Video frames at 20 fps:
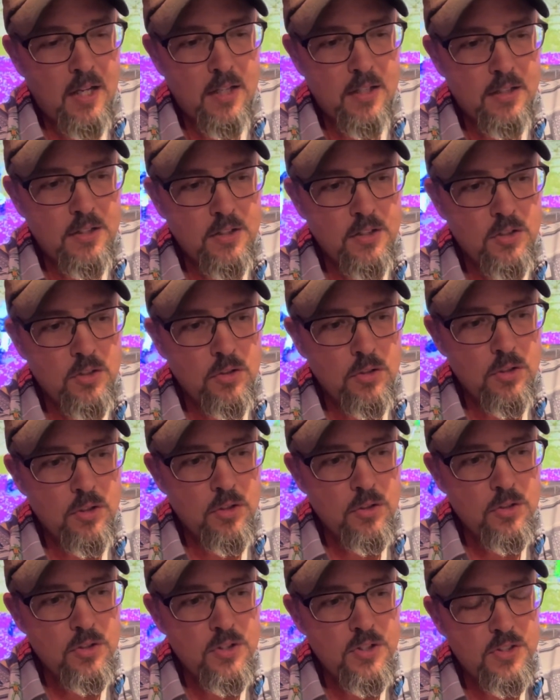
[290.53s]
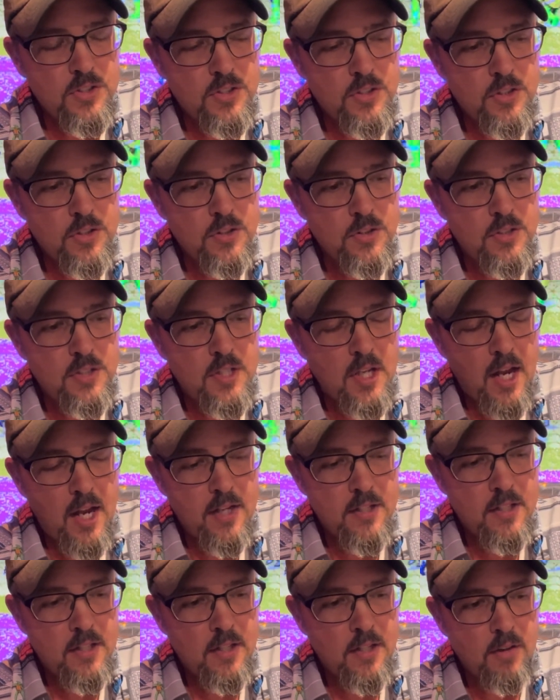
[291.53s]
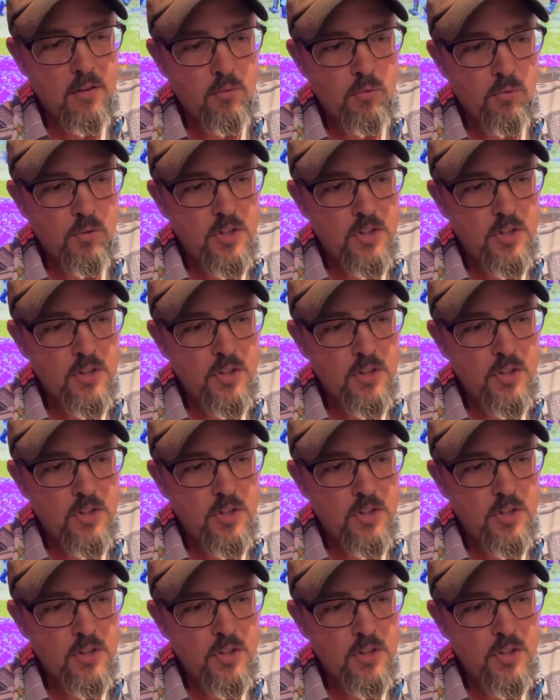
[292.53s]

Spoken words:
you just had to